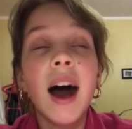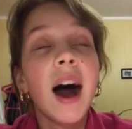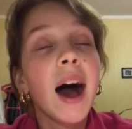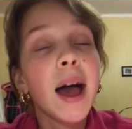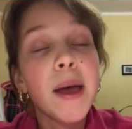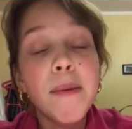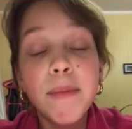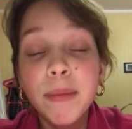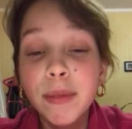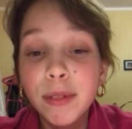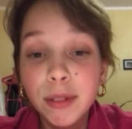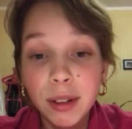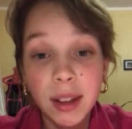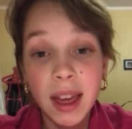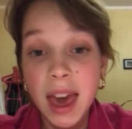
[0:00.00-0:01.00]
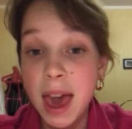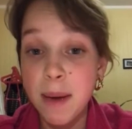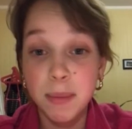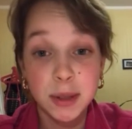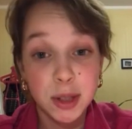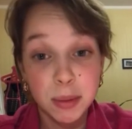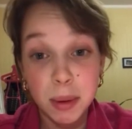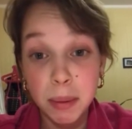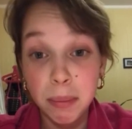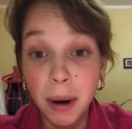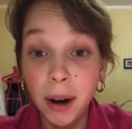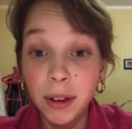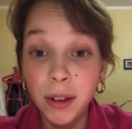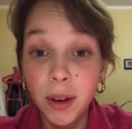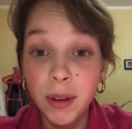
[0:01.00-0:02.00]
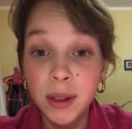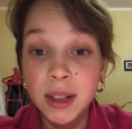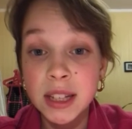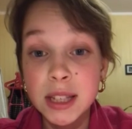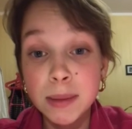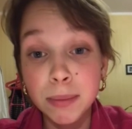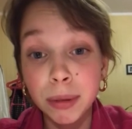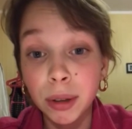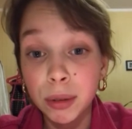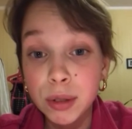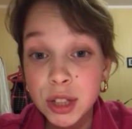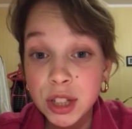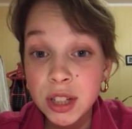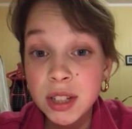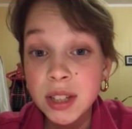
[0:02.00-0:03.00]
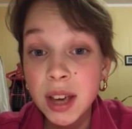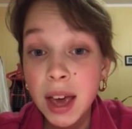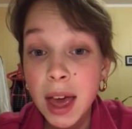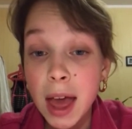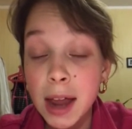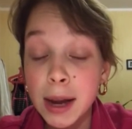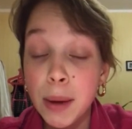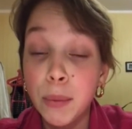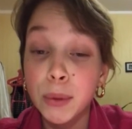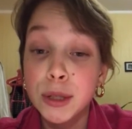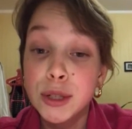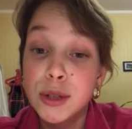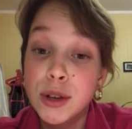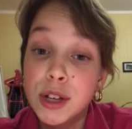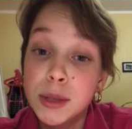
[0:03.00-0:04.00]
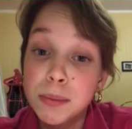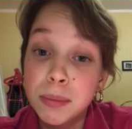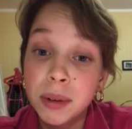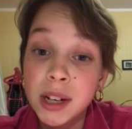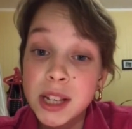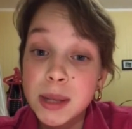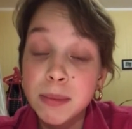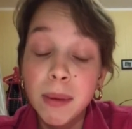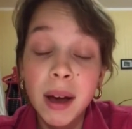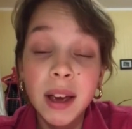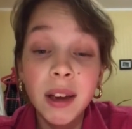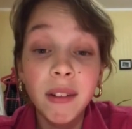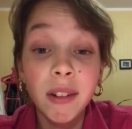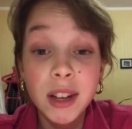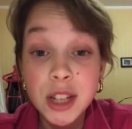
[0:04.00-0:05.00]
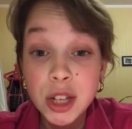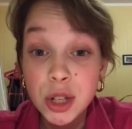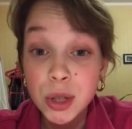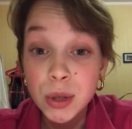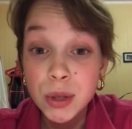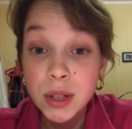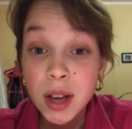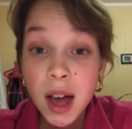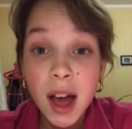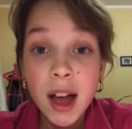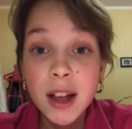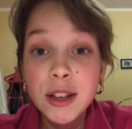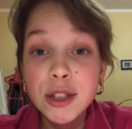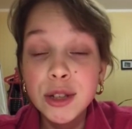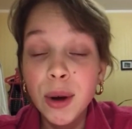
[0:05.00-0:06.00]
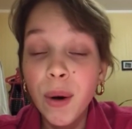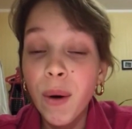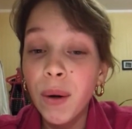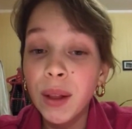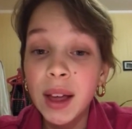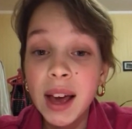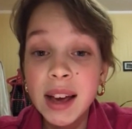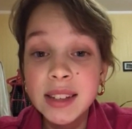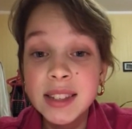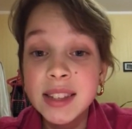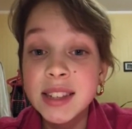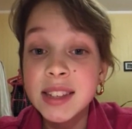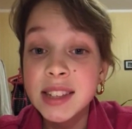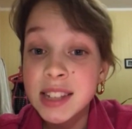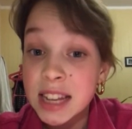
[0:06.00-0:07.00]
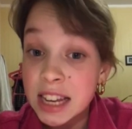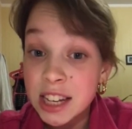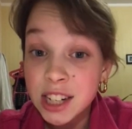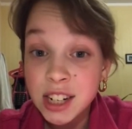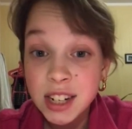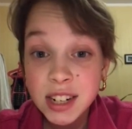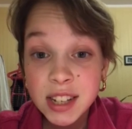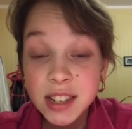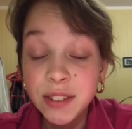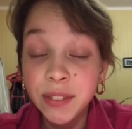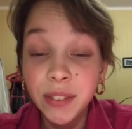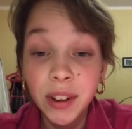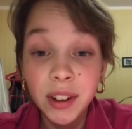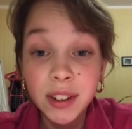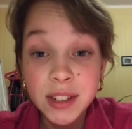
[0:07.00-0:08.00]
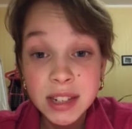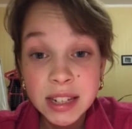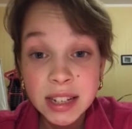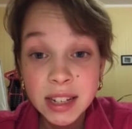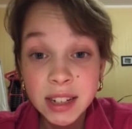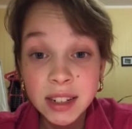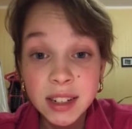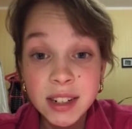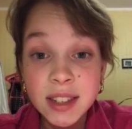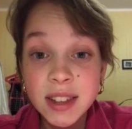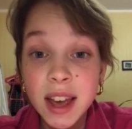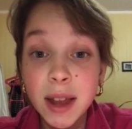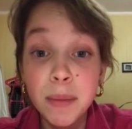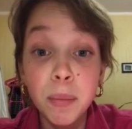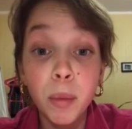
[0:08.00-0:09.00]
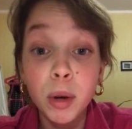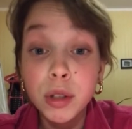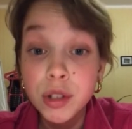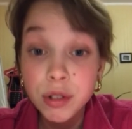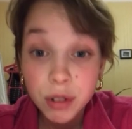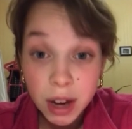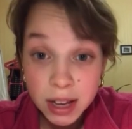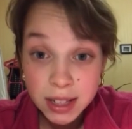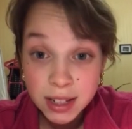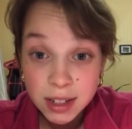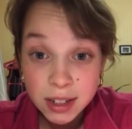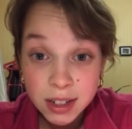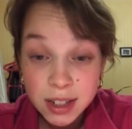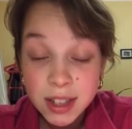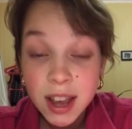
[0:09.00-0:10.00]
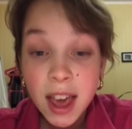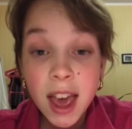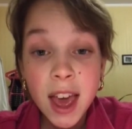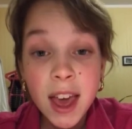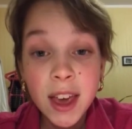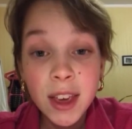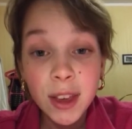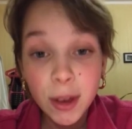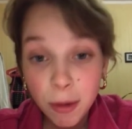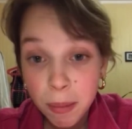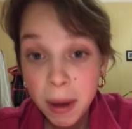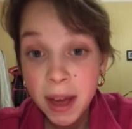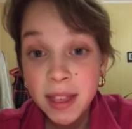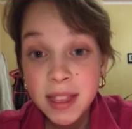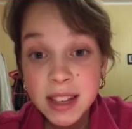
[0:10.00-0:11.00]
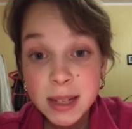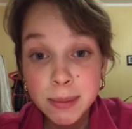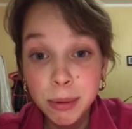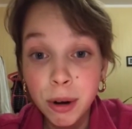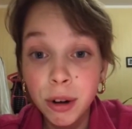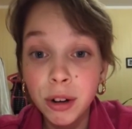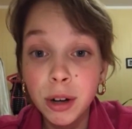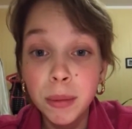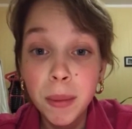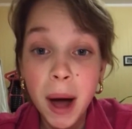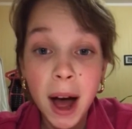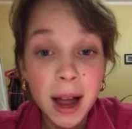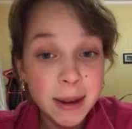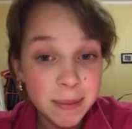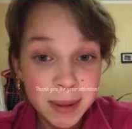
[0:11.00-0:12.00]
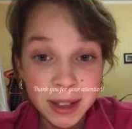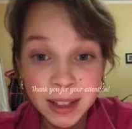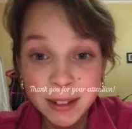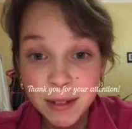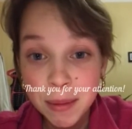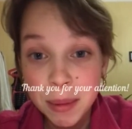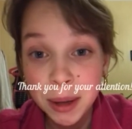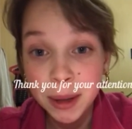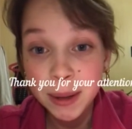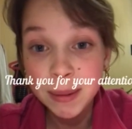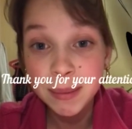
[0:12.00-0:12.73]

I'm really happy to be part of this project and I want to express my gratitude to all Access teachers, volunteers and moderators. You made this program unbelievable.